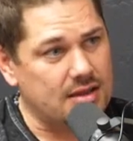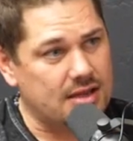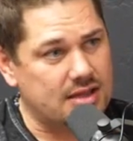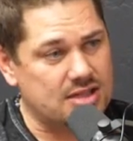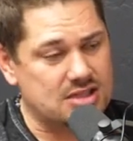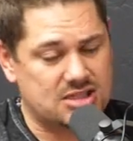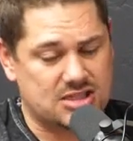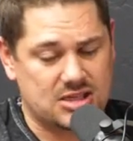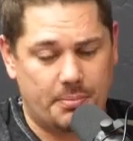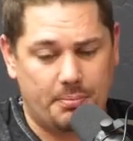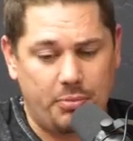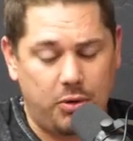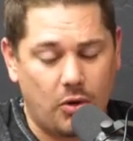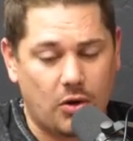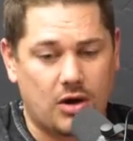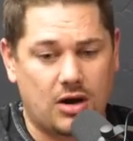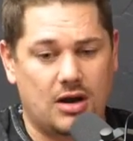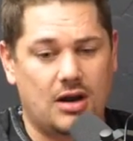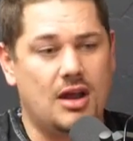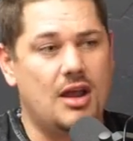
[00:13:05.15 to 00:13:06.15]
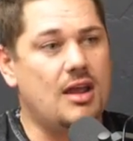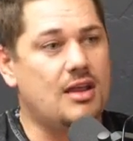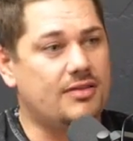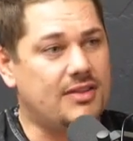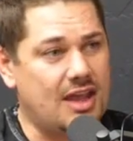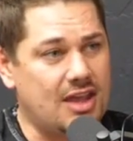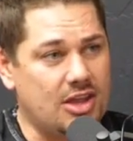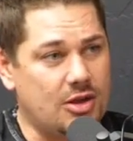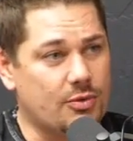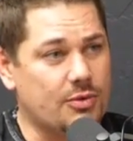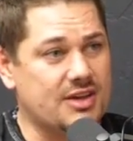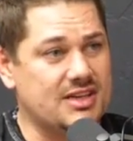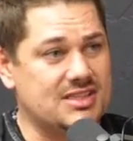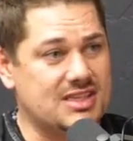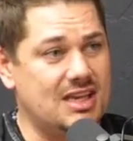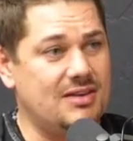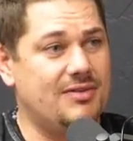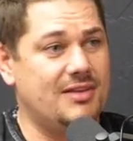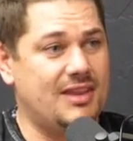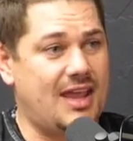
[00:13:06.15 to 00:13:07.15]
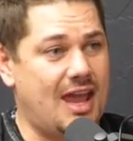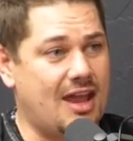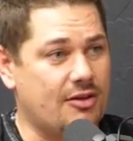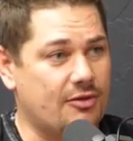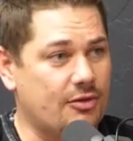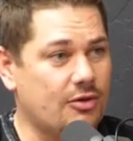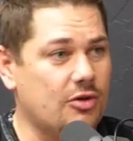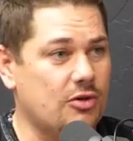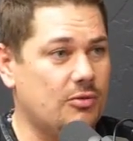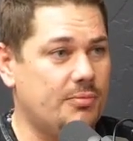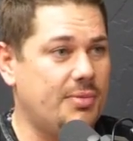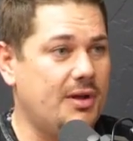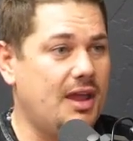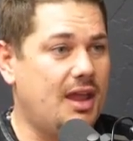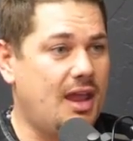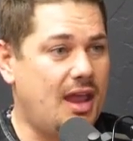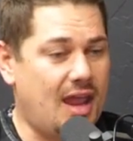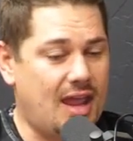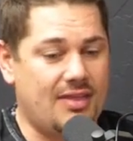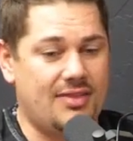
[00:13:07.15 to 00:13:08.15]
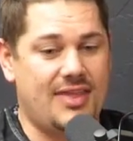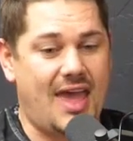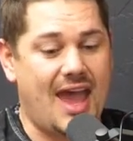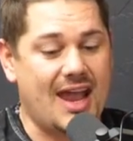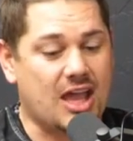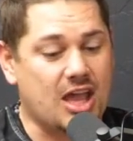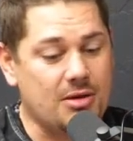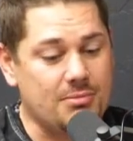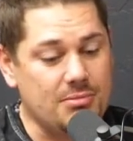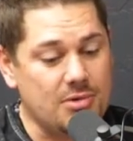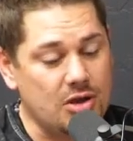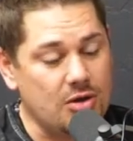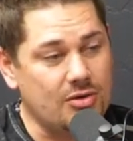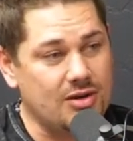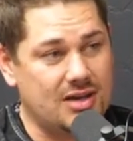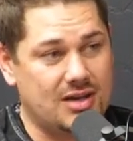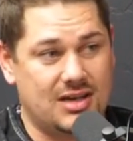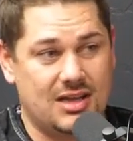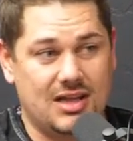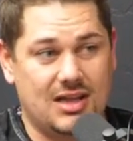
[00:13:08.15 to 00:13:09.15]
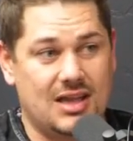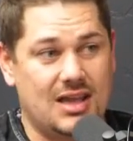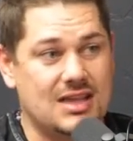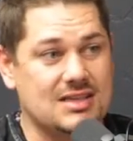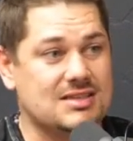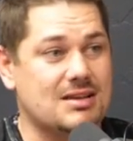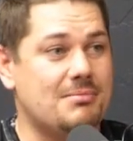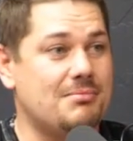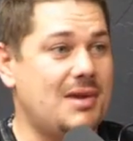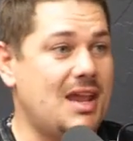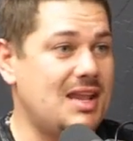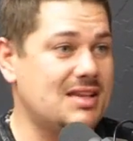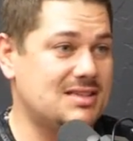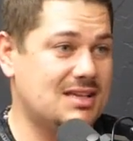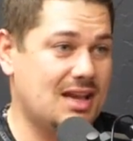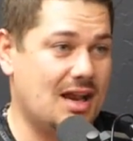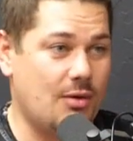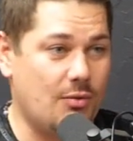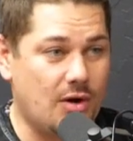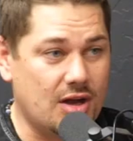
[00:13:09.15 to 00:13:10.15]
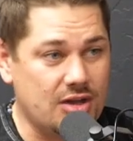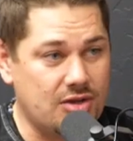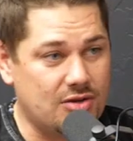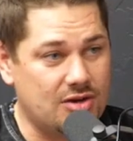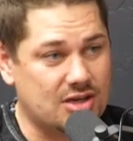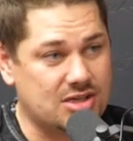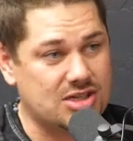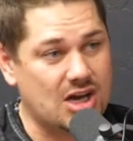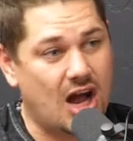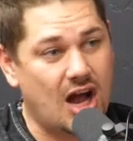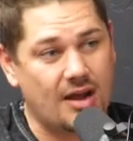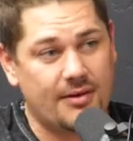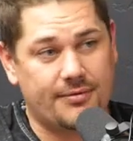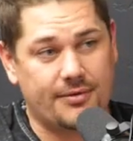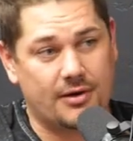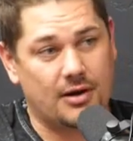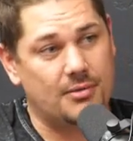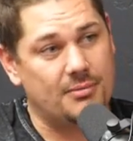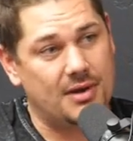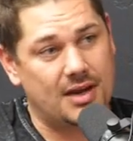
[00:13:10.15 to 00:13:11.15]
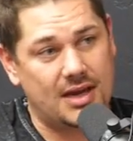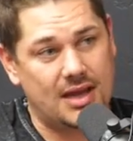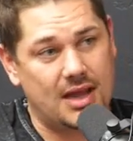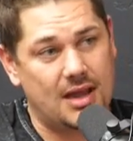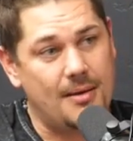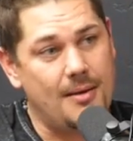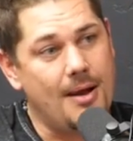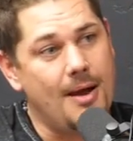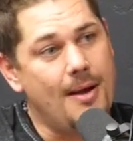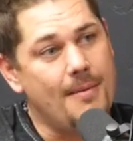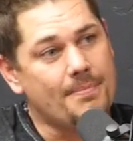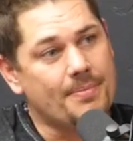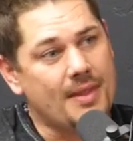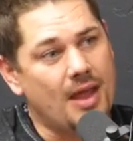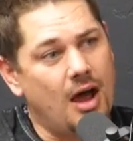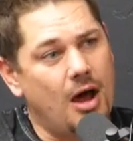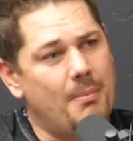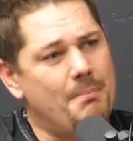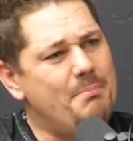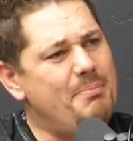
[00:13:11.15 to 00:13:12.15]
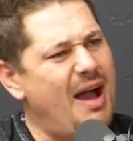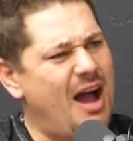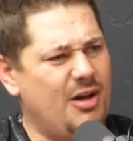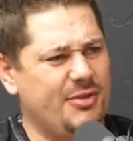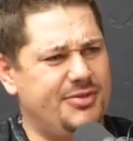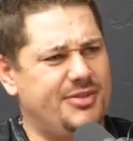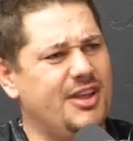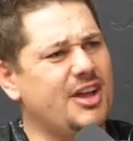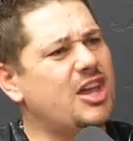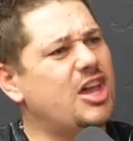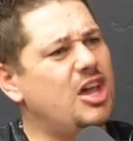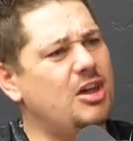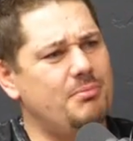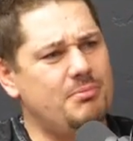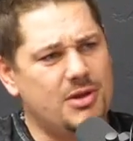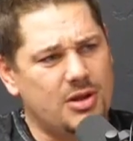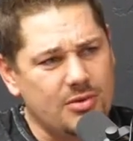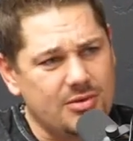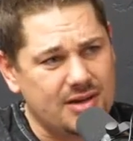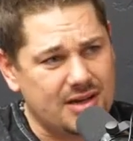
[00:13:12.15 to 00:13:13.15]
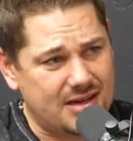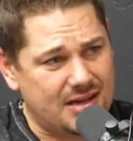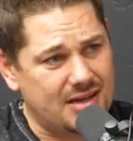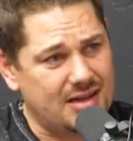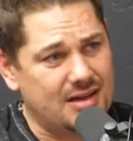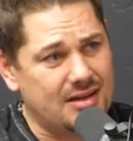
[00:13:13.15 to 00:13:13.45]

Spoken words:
The support that you receive in that group and that community is amazing. I want you to talk for a minute about the community.